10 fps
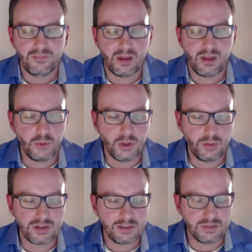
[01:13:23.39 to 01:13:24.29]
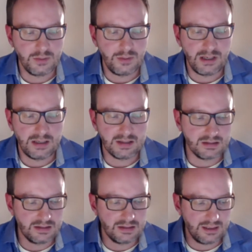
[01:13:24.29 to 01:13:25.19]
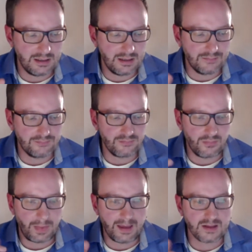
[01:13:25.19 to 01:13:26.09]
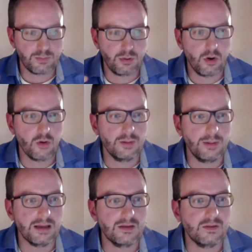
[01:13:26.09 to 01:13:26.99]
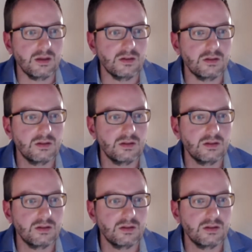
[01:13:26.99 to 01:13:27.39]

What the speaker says: what always comes to my mind is this explorer mindset,